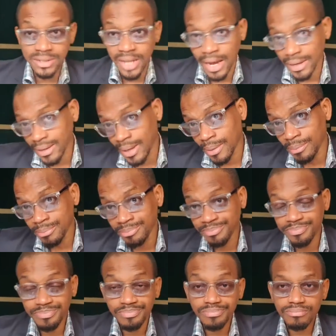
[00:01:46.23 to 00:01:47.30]
tag them,
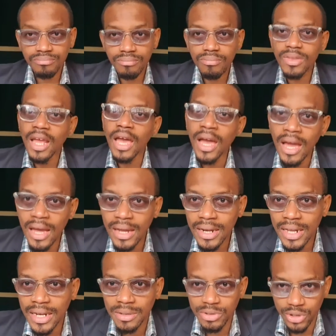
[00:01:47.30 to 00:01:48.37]

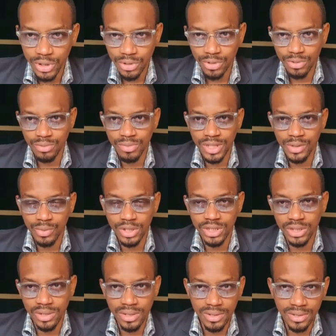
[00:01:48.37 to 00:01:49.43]
let them join you in
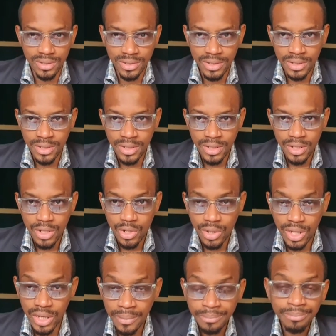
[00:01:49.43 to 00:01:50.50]
watching this.
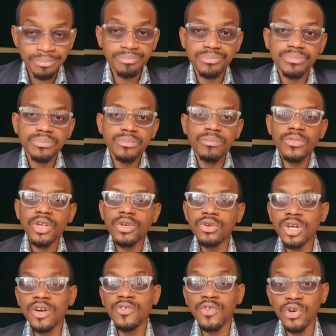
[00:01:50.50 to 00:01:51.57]
Okay, you
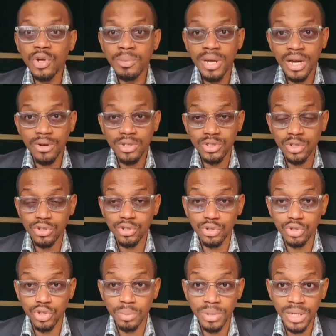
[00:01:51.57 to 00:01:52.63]
can follow me across all
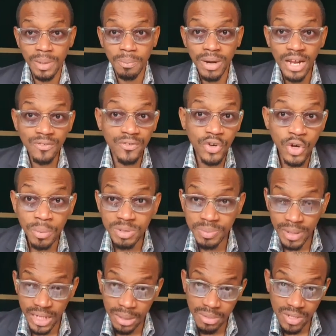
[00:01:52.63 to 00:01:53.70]
social media platforms.
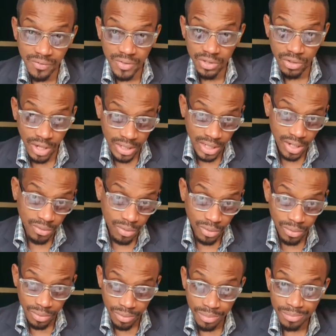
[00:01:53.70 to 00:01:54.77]
My name is Victor
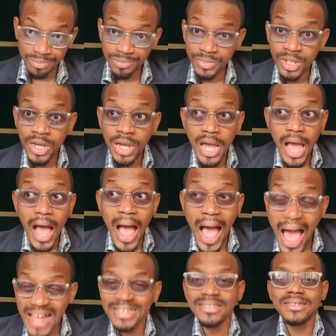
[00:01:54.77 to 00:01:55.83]
Anyanwu,
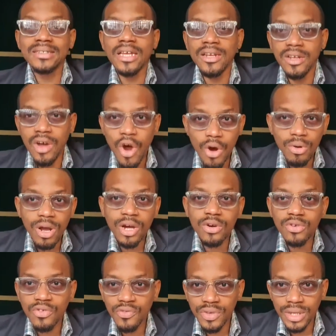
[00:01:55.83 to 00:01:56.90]
at the
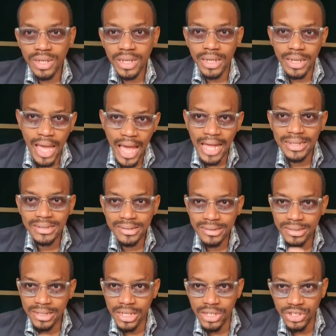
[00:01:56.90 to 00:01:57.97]
Oracle VA, at
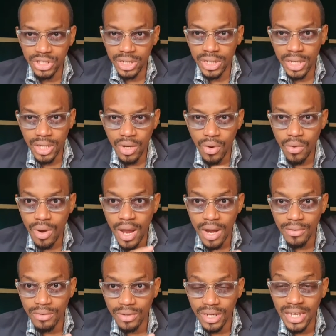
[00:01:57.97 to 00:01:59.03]

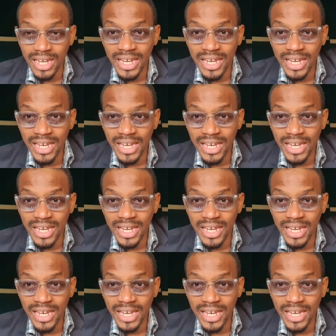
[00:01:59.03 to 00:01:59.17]
TheOracleva.